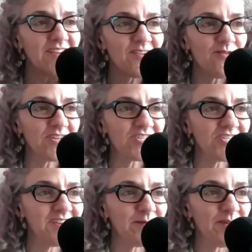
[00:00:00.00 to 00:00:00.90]

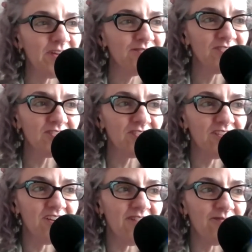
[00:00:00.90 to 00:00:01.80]
question. I'm glad you
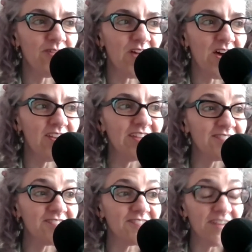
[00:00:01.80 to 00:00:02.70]
started off with that.
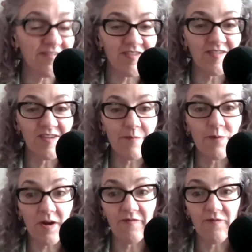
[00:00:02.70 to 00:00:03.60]
It's definitely a
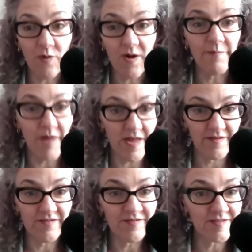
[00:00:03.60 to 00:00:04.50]
book for
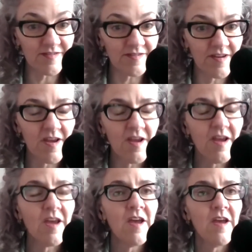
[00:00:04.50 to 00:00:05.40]
mothers,
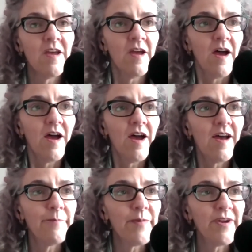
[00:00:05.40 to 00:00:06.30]

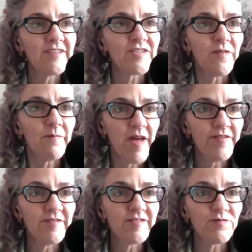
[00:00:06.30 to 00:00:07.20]
but it's for
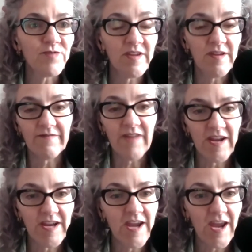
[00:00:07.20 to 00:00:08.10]
mothers really of
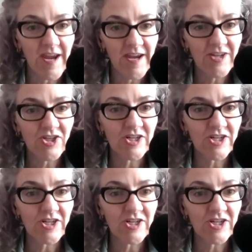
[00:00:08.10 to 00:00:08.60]
any age.